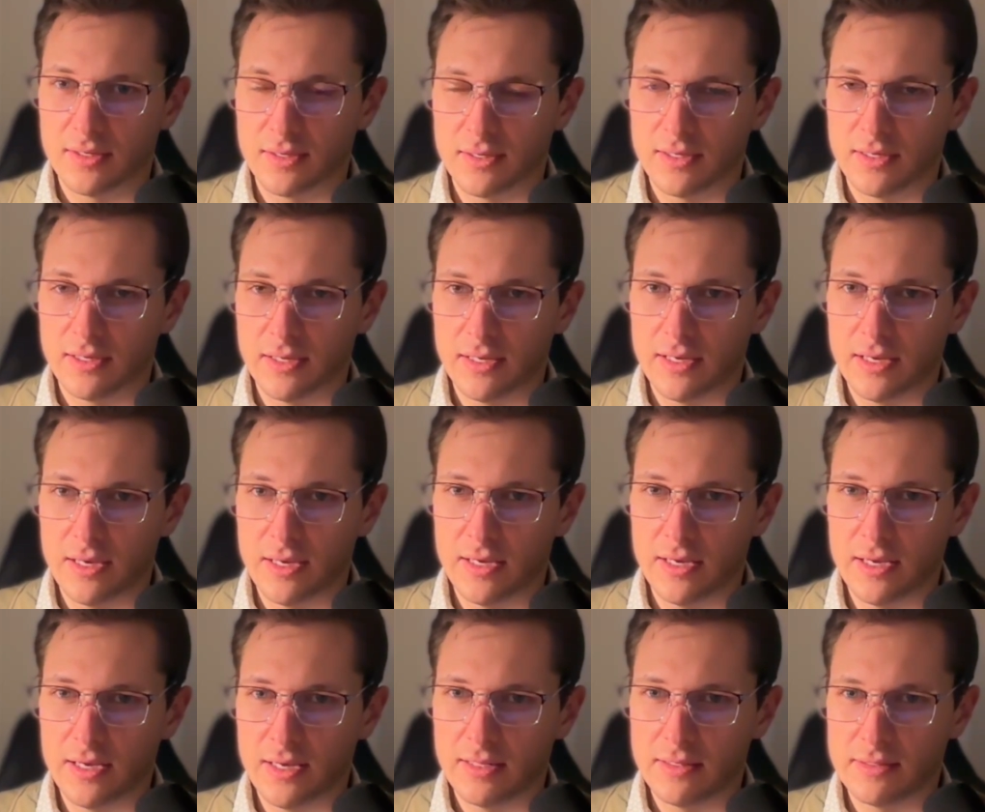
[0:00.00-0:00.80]

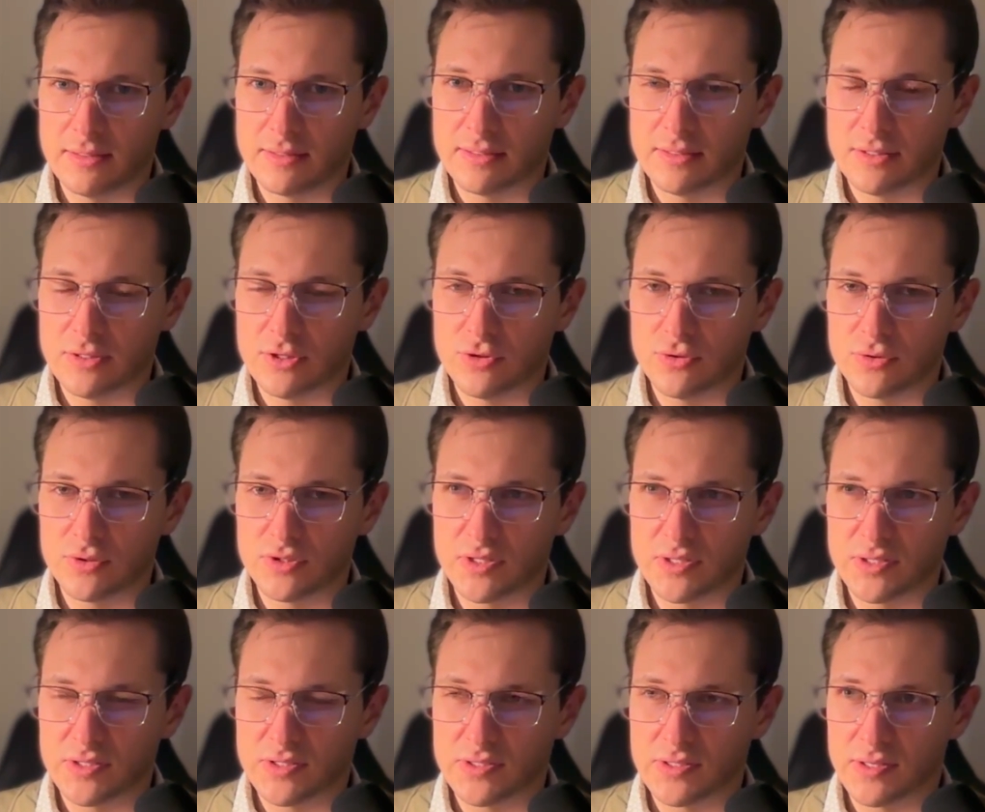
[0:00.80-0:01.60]
It
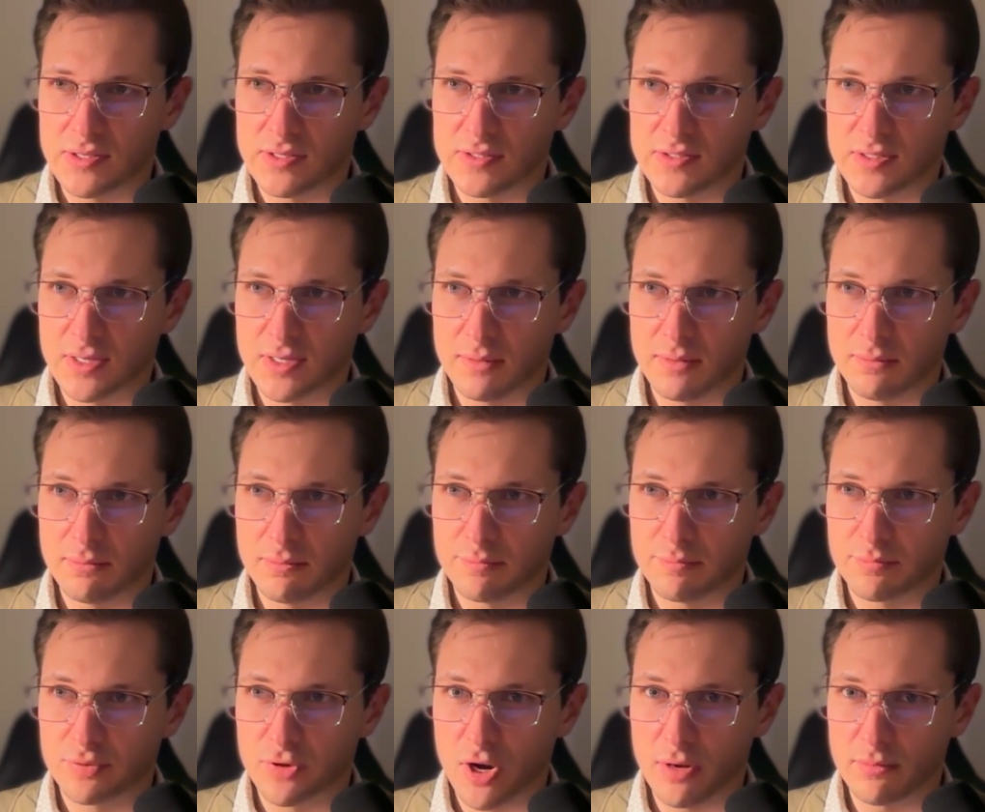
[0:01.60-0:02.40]
uses some
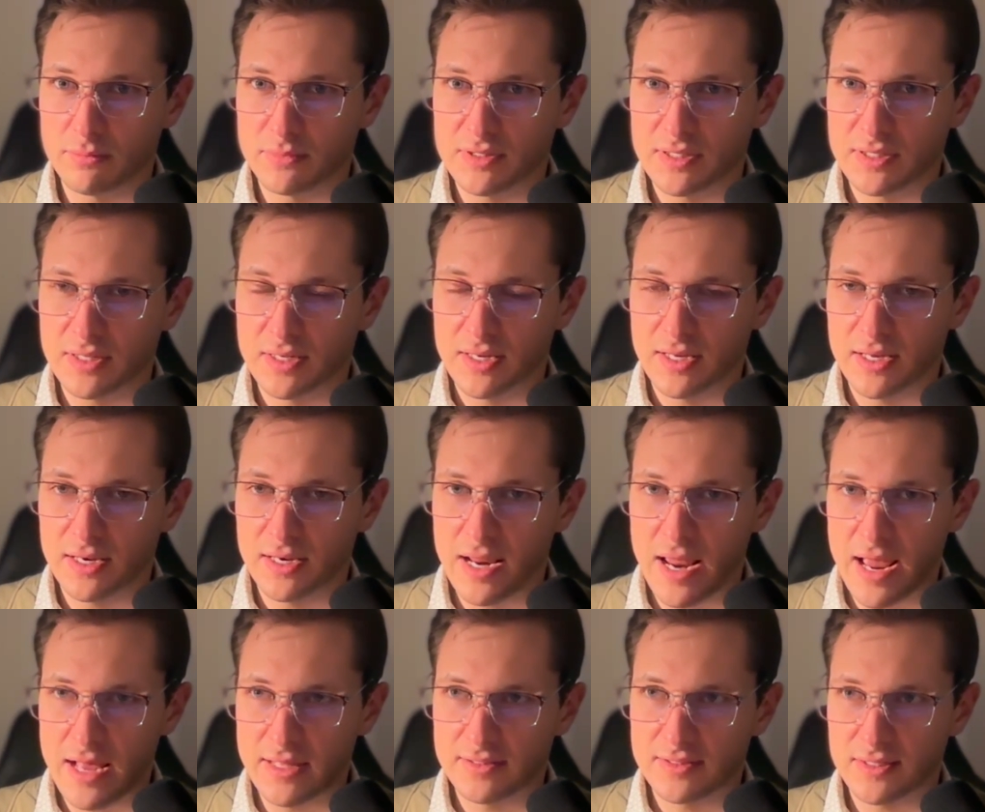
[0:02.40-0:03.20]
prompt
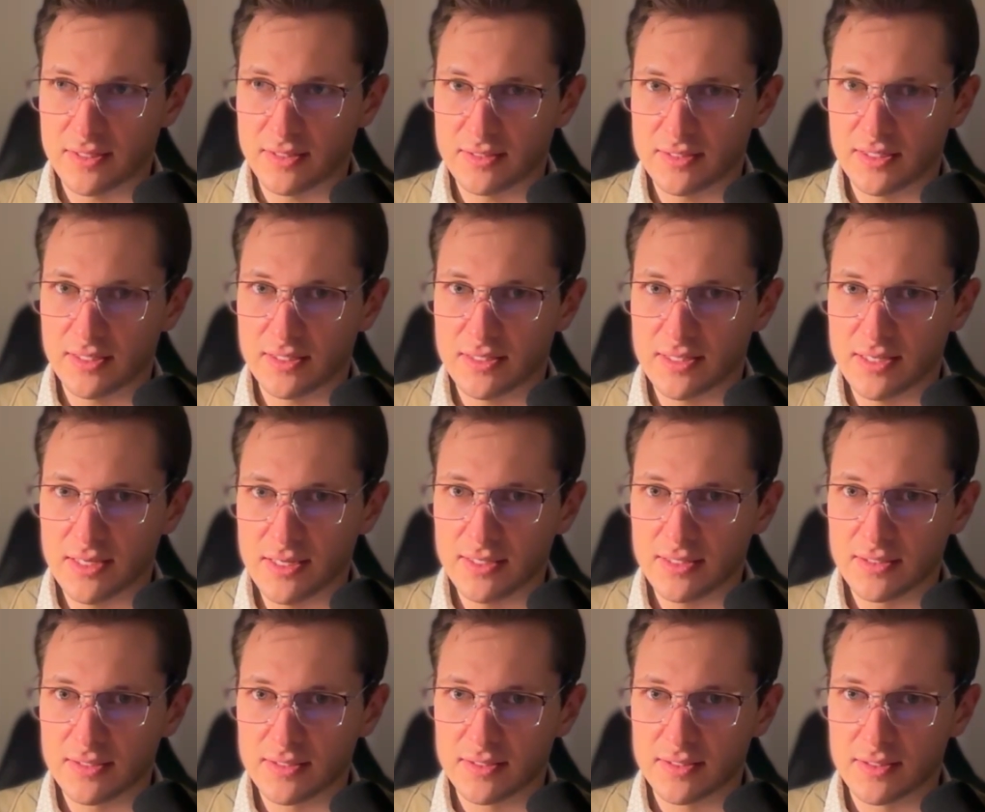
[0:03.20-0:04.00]
enhancing
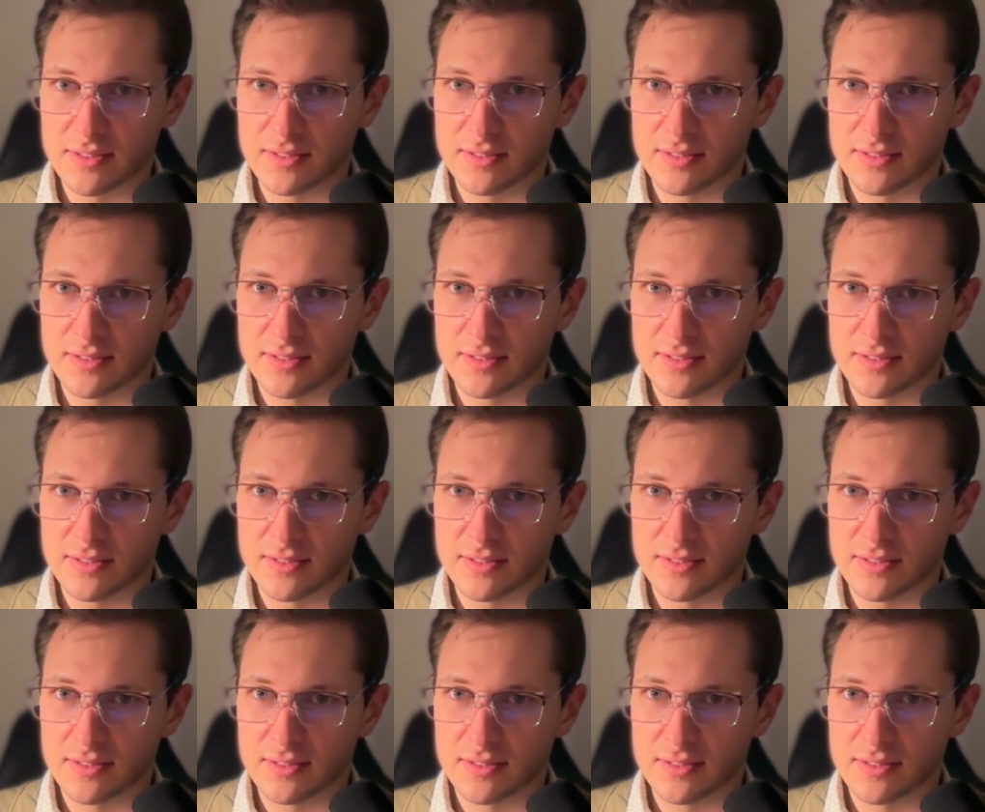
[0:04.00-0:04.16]
techniques,